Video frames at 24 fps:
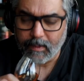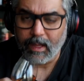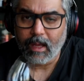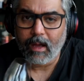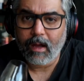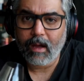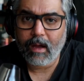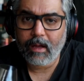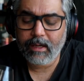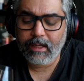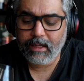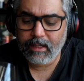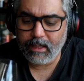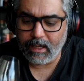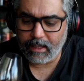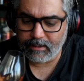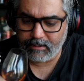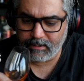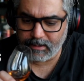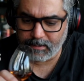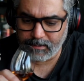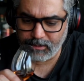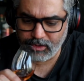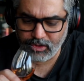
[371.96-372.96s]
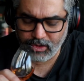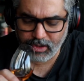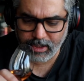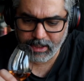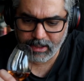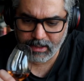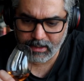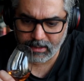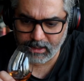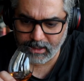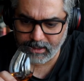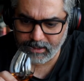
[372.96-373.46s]
Honey and some
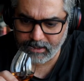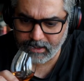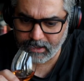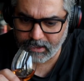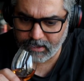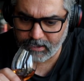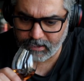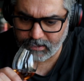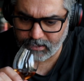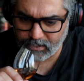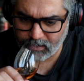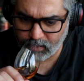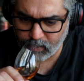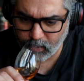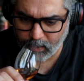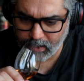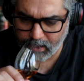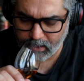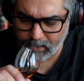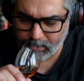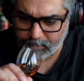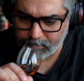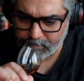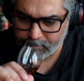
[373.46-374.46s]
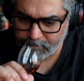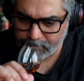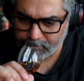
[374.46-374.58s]
treacle in there as well.